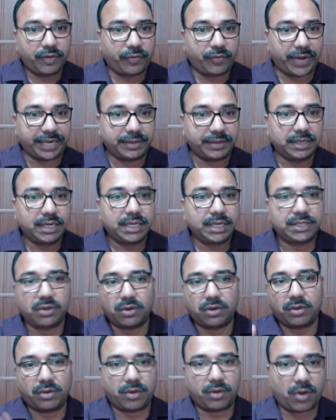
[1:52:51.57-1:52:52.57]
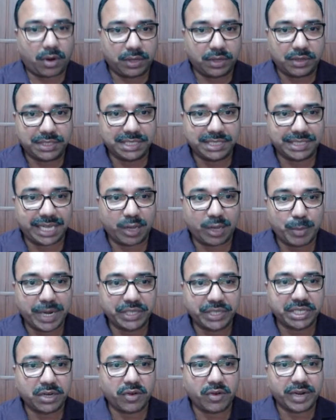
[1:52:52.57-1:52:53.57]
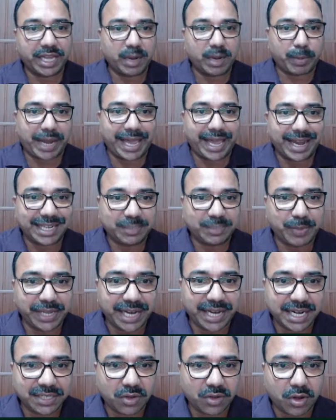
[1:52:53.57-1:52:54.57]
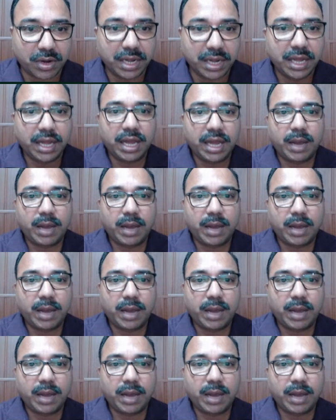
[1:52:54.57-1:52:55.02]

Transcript: Fine. So all those things I have mentioned over here, prior experience or